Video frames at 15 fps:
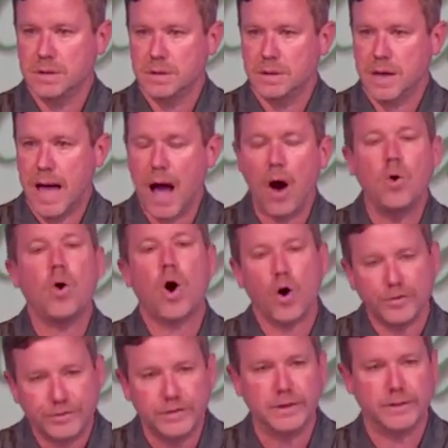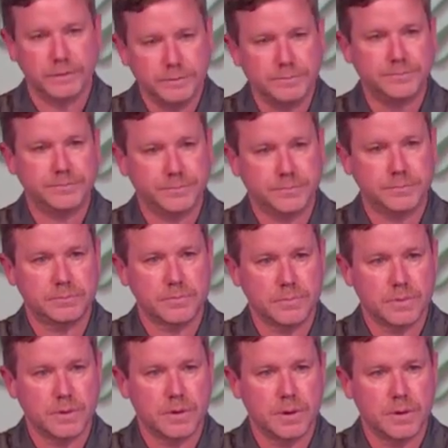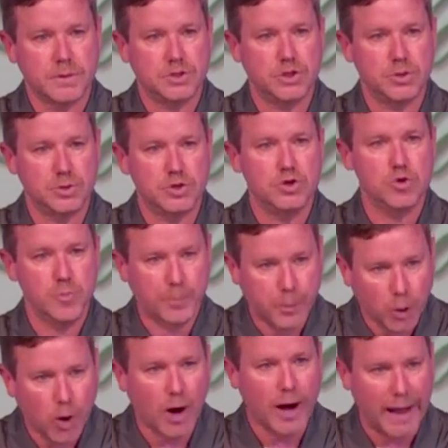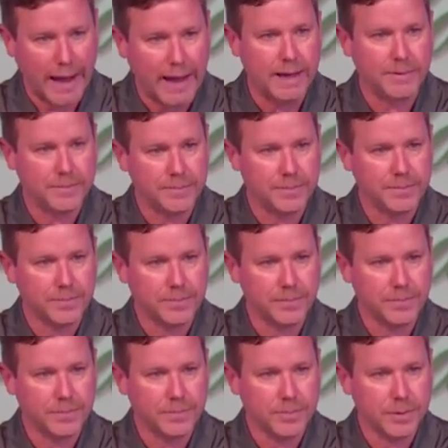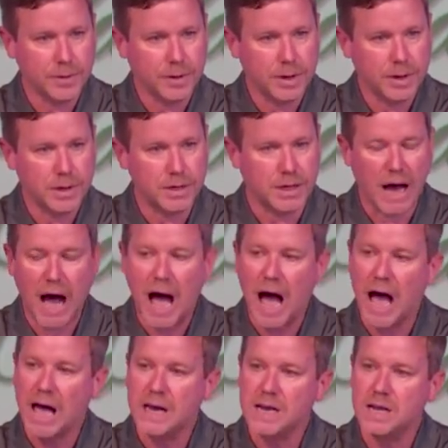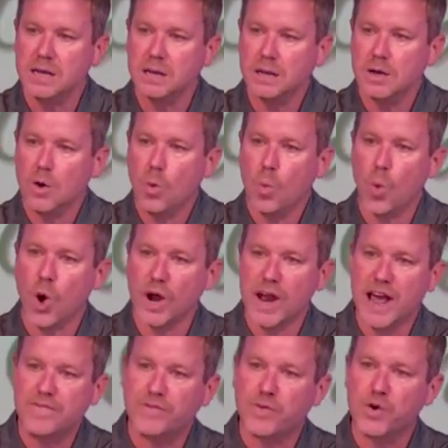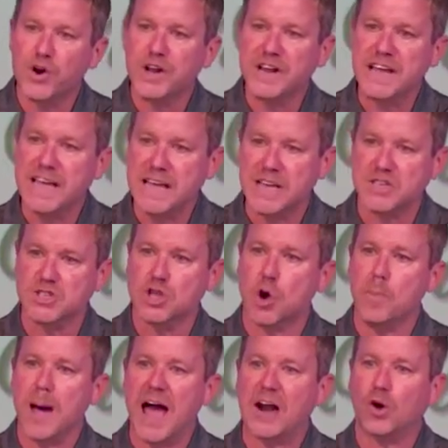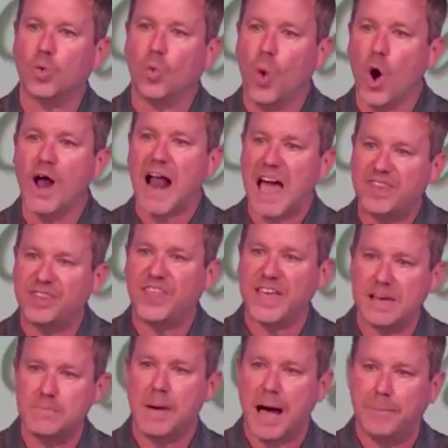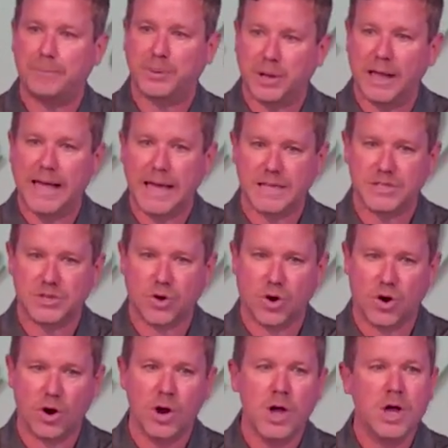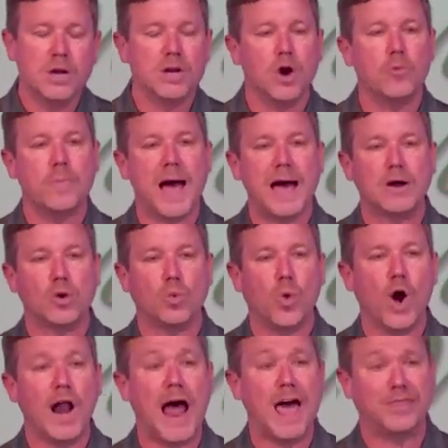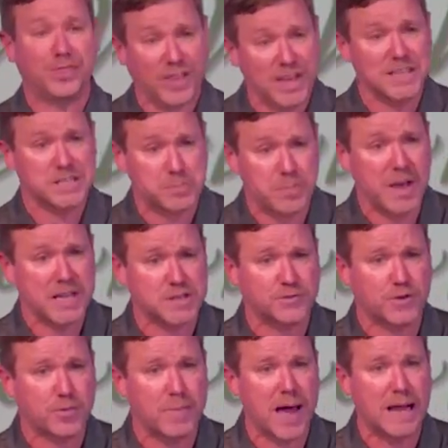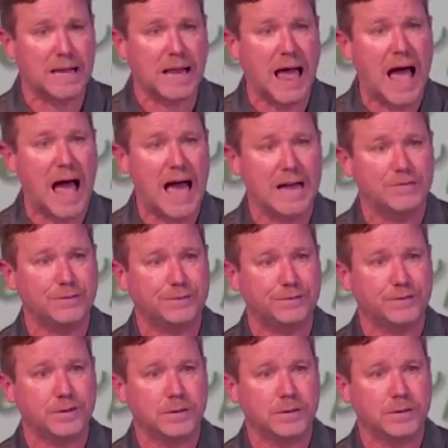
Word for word: How often do you pray, God, whatever it is, no matter what I think my plans are, no matter what I think's best for my life,